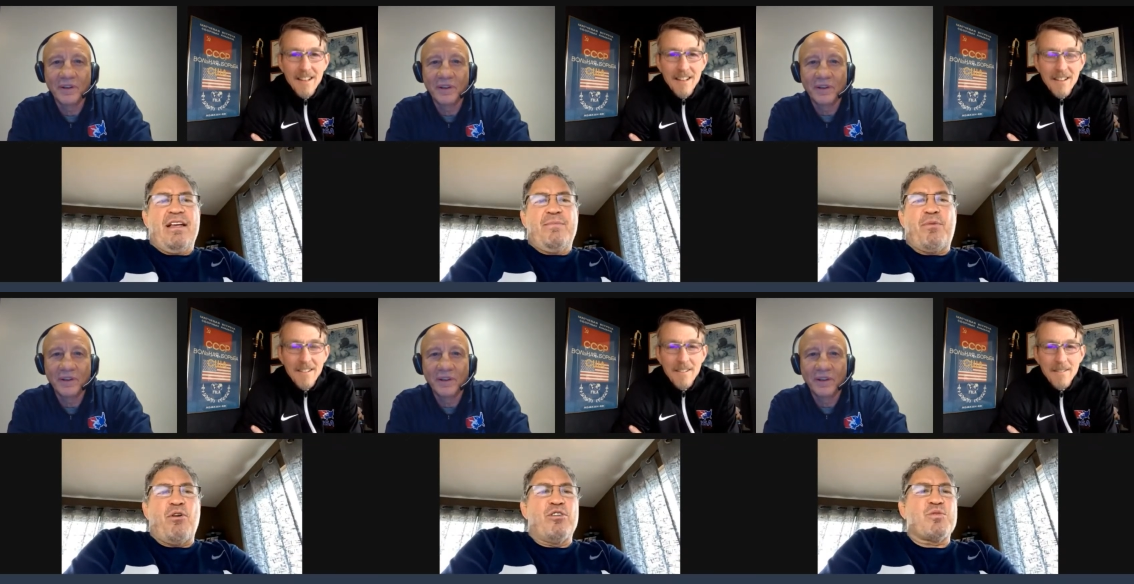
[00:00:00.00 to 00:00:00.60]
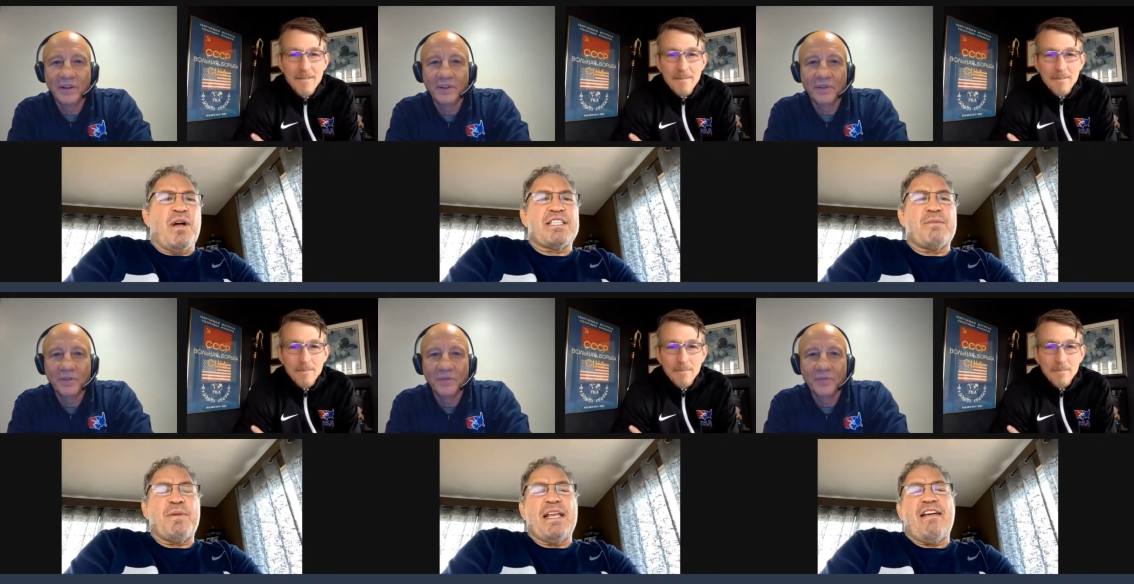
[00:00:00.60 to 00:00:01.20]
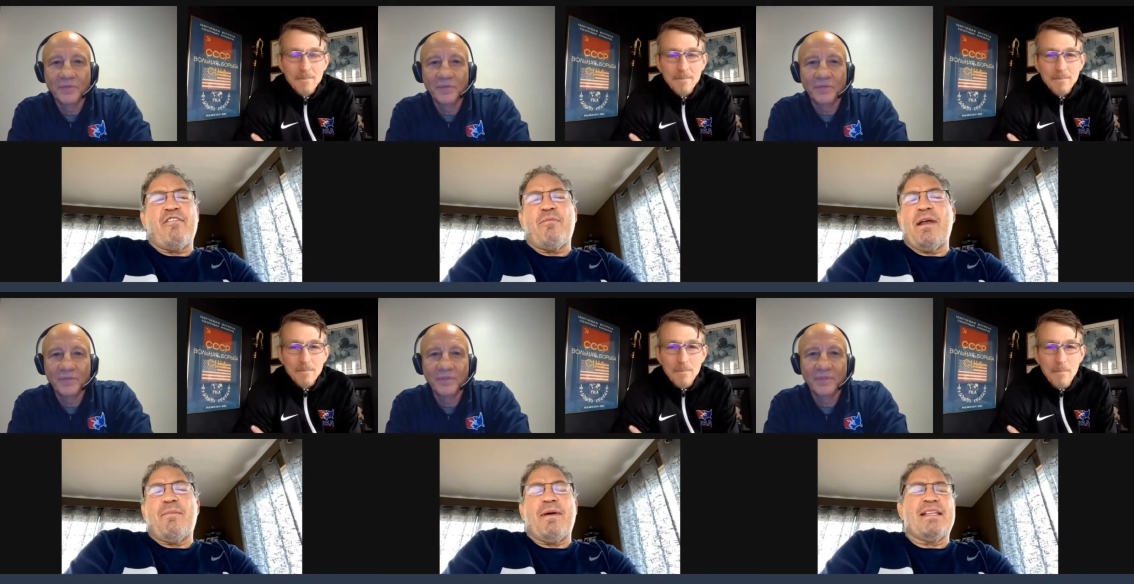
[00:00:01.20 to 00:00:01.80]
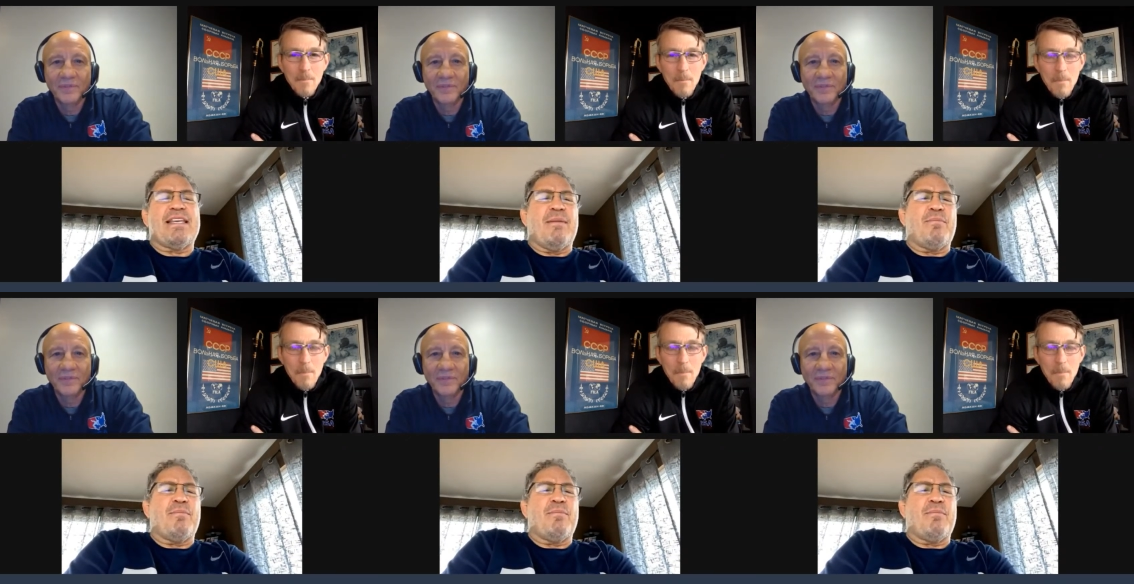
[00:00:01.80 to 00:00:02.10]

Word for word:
Speaker 1: Burroughs wants to beat everybody by ten